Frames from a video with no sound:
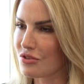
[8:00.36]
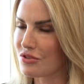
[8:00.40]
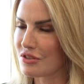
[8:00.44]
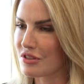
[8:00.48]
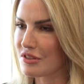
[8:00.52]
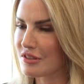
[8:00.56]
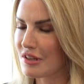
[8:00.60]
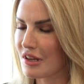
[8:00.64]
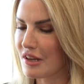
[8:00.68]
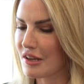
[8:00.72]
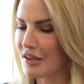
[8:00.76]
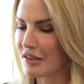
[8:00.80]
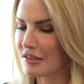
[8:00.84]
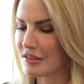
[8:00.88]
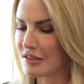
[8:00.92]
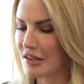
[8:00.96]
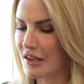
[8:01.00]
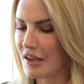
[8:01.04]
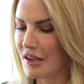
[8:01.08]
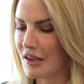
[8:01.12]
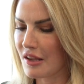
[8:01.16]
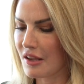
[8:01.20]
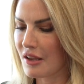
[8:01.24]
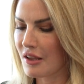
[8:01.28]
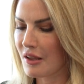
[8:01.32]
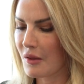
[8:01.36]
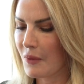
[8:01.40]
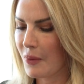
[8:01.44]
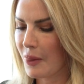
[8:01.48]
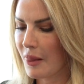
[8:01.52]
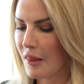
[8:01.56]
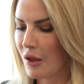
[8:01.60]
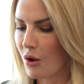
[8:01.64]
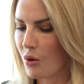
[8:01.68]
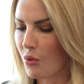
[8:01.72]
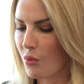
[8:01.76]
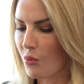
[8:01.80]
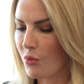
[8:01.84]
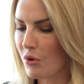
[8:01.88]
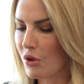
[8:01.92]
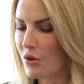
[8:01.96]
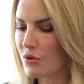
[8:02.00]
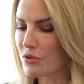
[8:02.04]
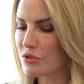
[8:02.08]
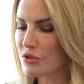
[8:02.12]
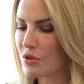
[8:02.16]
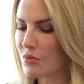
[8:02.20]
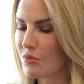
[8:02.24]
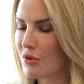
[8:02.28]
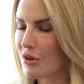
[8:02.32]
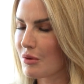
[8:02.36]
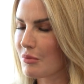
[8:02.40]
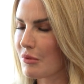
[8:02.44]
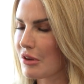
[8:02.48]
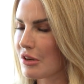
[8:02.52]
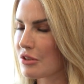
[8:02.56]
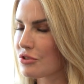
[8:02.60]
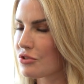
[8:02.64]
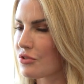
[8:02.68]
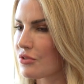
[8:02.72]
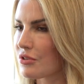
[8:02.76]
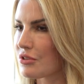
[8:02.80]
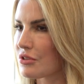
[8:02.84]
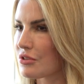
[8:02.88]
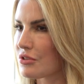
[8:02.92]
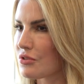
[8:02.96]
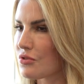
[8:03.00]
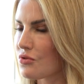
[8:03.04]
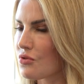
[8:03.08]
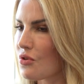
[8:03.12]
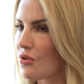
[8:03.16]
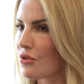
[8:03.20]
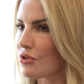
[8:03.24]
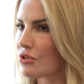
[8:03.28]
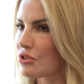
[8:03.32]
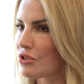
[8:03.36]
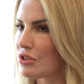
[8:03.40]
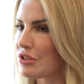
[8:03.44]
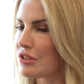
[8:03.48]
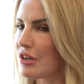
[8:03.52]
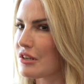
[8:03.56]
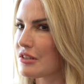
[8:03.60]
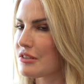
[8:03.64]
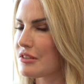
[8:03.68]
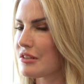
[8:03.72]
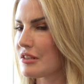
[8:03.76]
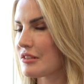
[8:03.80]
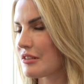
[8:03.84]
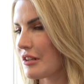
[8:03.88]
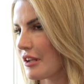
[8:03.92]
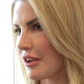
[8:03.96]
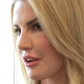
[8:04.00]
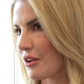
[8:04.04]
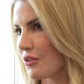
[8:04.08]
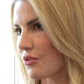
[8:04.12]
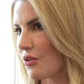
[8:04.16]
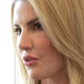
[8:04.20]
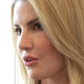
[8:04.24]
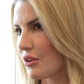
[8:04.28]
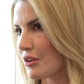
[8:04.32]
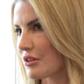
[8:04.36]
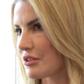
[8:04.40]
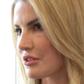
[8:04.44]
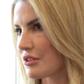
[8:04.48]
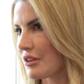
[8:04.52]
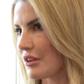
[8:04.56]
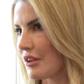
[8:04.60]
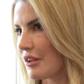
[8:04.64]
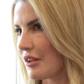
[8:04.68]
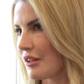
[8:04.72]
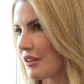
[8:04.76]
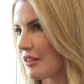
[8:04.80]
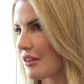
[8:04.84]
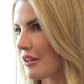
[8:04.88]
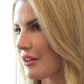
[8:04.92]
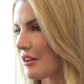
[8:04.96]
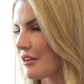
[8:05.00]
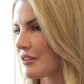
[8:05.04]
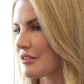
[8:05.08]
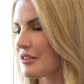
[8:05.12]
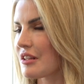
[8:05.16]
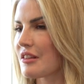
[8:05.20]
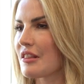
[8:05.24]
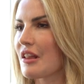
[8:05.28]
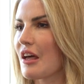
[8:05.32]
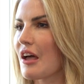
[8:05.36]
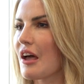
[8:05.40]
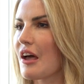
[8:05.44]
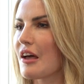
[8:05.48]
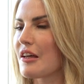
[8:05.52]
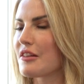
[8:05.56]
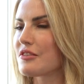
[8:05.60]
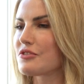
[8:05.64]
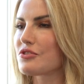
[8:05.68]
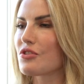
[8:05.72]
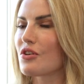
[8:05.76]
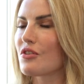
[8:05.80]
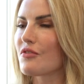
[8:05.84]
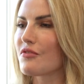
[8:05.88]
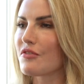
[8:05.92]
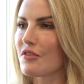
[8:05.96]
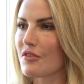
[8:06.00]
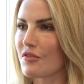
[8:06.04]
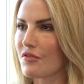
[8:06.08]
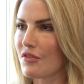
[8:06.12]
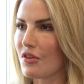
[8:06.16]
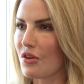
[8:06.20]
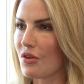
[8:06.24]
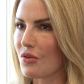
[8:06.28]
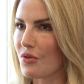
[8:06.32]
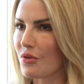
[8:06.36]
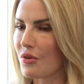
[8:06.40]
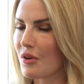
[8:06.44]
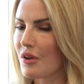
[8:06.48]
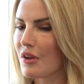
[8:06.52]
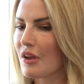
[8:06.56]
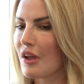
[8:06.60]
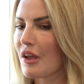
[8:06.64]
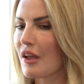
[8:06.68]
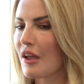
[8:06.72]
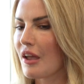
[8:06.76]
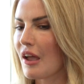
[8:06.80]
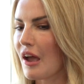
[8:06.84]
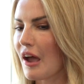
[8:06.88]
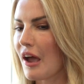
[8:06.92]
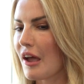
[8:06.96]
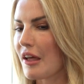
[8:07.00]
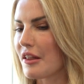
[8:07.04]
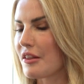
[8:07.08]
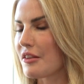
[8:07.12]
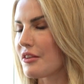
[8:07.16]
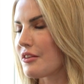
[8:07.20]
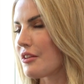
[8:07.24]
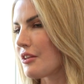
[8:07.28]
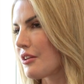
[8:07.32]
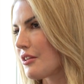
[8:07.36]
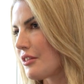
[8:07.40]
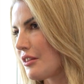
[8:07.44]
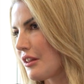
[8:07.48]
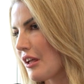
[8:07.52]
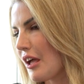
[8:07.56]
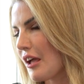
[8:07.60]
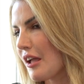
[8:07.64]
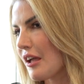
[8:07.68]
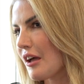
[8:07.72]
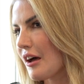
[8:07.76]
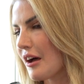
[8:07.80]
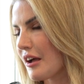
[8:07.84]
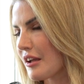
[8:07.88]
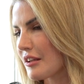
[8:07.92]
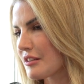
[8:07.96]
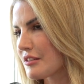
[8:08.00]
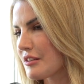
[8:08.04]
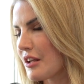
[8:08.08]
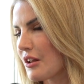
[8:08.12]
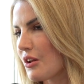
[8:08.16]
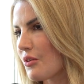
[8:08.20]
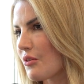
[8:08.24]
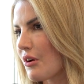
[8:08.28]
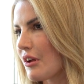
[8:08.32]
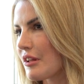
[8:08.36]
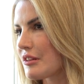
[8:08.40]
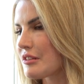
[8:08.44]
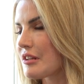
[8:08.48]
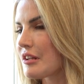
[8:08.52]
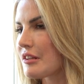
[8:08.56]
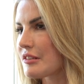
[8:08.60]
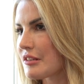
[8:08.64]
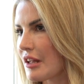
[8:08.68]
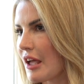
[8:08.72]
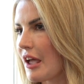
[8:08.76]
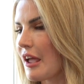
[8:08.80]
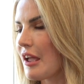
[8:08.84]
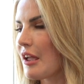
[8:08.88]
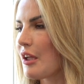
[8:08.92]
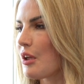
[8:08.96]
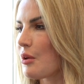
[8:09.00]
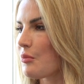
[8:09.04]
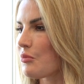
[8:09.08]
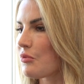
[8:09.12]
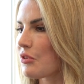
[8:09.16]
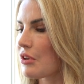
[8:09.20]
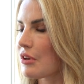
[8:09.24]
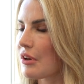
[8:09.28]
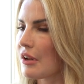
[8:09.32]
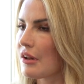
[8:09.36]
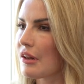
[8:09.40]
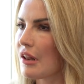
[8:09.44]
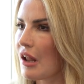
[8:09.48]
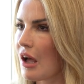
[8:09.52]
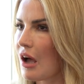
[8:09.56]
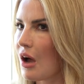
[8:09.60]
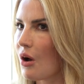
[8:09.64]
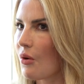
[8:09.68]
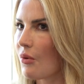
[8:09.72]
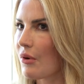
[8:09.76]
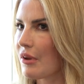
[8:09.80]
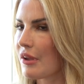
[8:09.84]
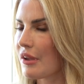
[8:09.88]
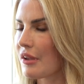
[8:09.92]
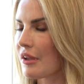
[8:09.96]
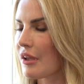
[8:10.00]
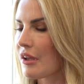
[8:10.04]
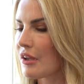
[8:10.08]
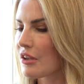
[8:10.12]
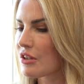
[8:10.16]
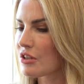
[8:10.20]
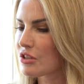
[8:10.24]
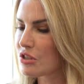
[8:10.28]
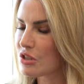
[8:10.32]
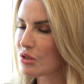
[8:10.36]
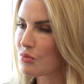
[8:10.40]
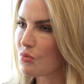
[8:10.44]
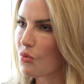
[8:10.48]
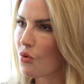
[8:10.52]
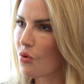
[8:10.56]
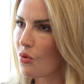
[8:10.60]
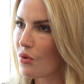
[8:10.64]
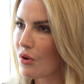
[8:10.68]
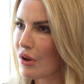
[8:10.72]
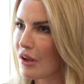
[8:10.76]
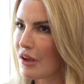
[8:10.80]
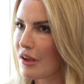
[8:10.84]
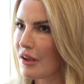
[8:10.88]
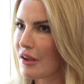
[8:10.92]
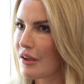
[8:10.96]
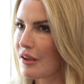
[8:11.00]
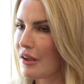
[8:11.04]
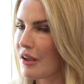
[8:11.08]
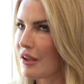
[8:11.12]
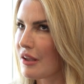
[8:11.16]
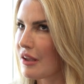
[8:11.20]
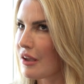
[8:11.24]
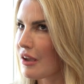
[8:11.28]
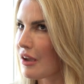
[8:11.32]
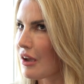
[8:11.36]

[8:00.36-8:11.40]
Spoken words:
to society, we also want to make sure it's not just a technology that is in the hands of the few. And the AI accelerator is aimed at allowing smaller